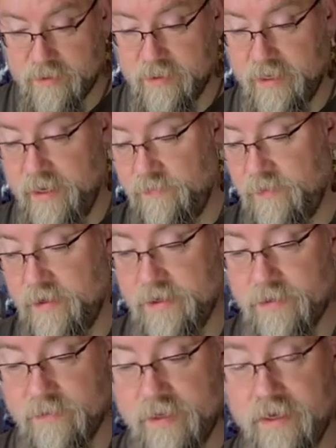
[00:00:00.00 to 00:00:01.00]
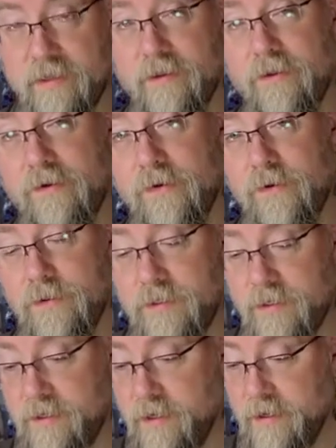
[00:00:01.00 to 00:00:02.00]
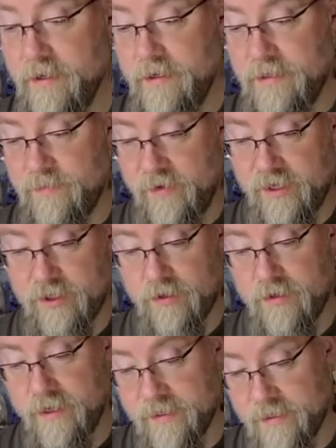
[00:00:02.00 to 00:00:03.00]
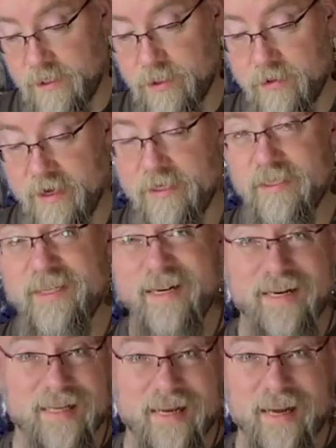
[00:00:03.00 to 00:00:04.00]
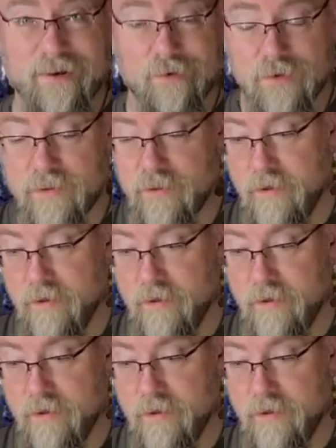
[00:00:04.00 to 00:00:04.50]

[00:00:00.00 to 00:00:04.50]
to keep things from getting loose, and to make sure nothing scratches anything else.